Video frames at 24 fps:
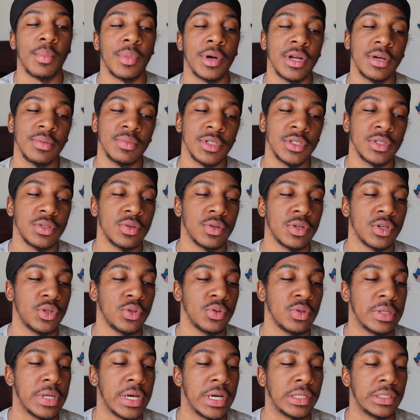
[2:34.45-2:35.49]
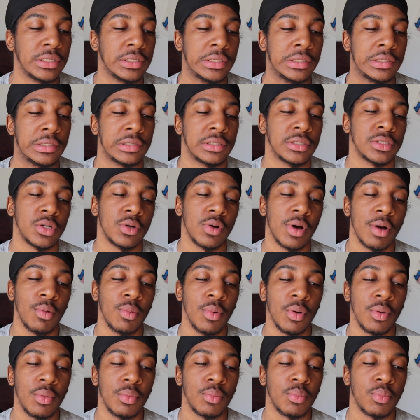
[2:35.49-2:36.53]
But I'm just going to do that just so I
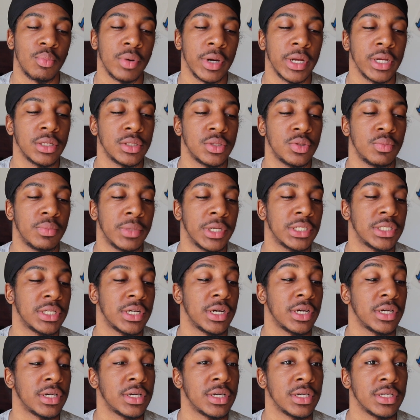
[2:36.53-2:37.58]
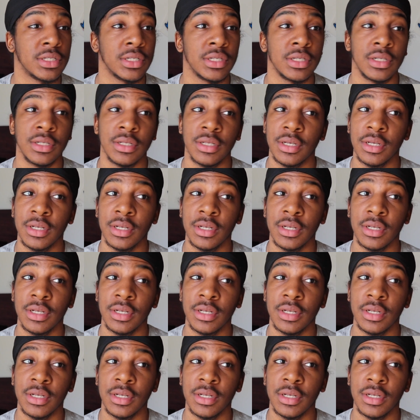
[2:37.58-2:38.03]
won't break too much hair because it